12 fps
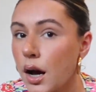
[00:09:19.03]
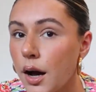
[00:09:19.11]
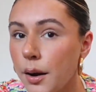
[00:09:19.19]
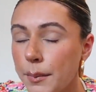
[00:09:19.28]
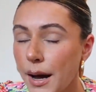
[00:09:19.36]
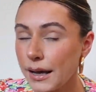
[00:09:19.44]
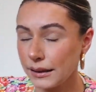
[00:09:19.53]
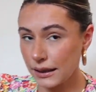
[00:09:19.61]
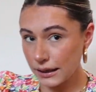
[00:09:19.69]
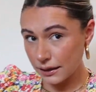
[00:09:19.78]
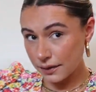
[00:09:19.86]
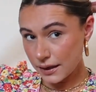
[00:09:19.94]
I
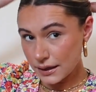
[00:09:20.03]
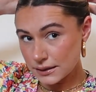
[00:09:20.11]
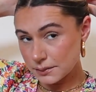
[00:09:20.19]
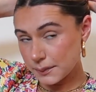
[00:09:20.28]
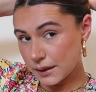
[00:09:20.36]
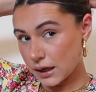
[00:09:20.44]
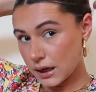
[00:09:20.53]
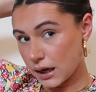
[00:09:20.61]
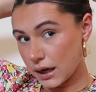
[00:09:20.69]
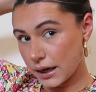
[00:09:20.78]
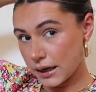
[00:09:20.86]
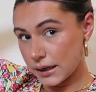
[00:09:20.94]
like this
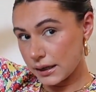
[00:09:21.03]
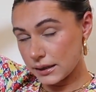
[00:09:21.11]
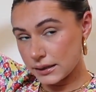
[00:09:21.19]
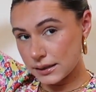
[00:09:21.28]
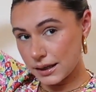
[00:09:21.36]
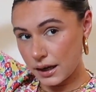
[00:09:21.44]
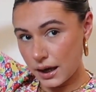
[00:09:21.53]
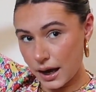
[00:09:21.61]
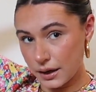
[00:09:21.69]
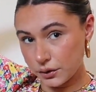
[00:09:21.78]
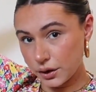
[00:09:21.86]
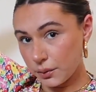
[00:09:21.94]
because,
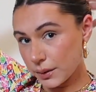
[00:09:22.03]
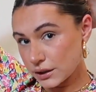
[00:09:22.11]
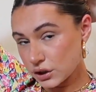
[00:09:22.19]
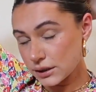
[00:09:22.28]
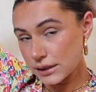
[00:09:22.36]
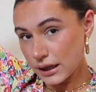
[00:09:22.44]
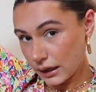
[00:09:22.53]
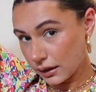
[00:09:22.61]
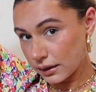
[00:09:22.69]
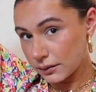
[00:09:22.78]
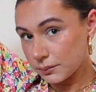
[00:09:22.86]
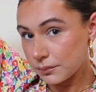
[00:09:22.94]
I don't know, it's just like,
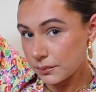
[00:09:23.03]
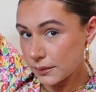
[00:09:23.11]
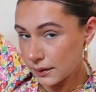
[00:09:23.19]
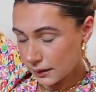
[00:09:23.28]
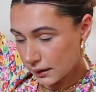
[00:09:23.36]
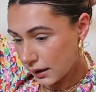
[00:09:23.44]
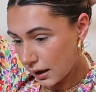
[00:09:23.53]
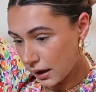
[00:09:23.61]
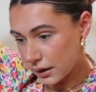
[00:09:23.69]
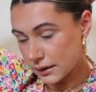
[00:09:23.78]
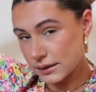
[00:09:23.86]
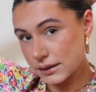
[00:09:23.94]

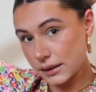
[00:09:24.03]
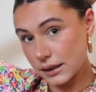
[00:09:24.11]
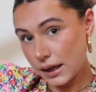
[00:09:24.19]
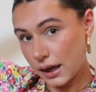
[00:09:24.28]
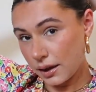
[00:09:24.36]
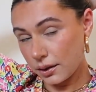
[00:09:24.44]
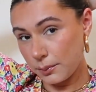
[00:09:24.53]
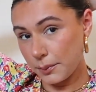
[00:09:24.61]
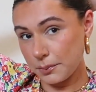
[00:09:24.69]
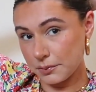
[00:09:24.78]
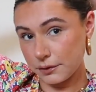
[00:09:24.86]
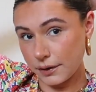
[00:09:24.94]
honestly, Hailey
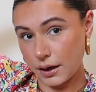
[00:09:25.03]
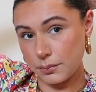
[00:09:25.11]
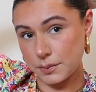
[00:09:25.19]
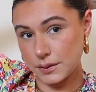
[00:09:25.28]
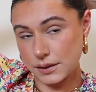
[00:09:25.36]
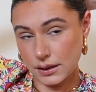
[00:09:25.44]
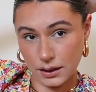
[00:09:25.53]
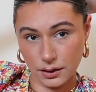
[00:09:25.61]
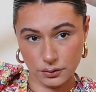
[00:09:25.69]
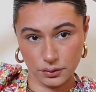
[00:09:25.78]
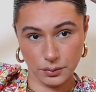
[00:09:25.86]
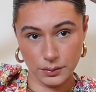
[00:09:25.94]
Bieber vibes. Like, I
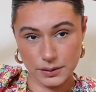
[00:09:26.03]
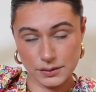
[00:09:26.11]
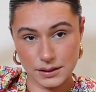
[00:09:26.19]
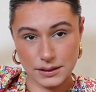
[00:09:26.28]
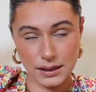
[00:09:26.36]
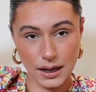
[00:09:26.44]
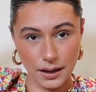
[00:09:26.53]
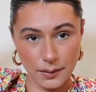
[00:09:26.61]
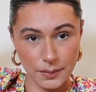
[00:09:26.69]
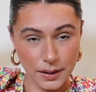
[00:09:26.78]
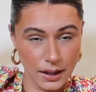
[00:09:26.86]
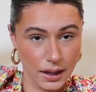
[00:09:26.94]
don't know what else to say.
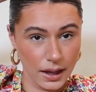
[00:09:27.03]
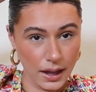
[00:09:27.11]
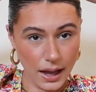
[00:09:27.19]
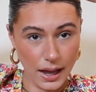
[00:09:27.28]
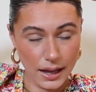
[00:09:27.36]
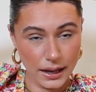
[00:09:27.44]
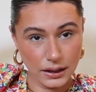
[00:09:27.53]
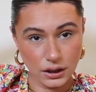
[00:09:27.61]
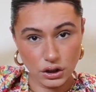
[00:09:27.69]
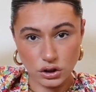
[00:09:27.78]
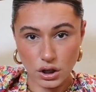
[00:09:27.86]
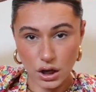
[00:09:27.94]

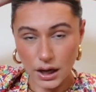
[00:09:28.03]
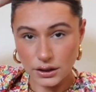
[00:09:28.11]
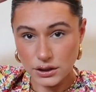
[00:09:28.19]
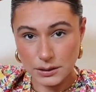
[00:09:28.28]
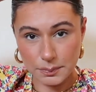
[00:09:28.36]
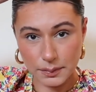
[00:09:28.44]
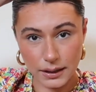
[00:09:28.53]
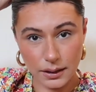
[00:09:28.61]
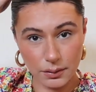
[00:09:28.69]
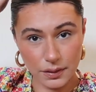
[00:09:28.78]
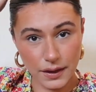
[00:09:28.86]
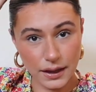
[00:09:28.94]
And I just play
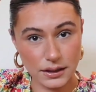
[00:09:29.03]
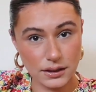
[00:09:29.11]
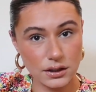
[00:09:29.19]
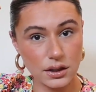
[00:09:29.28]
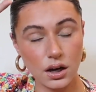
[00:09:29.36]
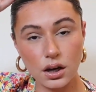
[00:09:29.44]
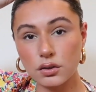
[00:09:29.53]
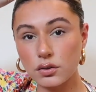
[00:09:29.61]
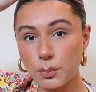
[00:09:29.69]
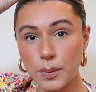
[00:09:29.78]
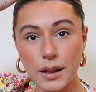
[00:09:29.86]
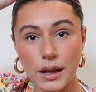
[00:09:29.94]
with it. So,
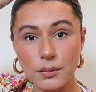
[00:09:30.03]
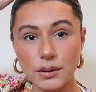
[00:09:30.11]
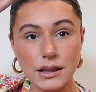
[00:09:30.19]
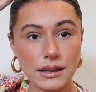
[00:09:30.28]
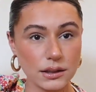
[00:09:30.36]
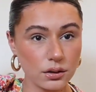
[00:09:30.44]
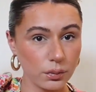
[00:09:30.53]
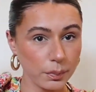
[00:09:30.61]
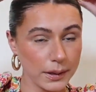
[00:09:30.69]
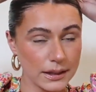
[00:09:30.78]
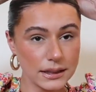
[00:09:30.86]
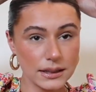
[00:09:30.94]
play with these little
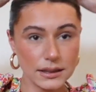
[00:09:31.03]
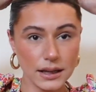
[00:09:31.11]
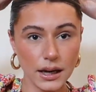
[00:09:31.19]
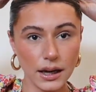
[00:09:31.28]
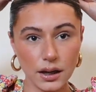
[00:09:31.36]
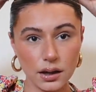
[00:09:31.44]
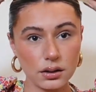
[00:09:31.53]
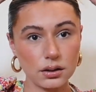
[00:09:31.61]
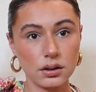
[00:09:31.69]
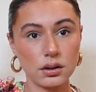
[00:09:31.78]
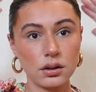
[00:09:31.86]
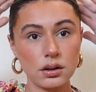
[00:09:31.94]
pieces, like,
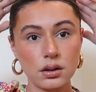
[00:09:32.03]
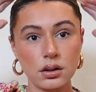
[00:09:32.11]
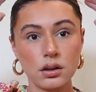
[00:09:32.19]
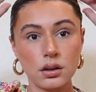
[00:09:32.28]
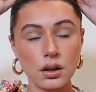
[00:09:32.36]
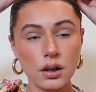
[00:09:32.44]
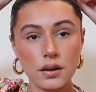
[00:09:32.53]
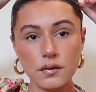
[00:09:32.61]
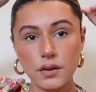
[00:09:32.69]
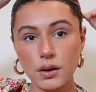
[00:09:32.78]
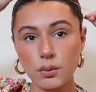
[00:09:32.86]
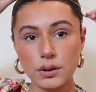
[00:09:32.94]

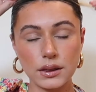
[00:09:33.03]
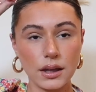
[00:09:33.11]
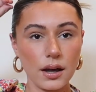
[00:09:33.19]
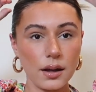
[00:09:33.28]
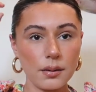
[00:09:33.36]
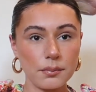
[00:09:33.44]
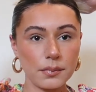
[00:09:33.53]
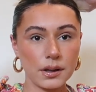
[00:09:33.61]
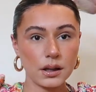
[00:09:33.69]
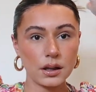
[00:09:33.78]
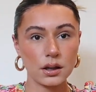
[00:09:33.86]
if I want them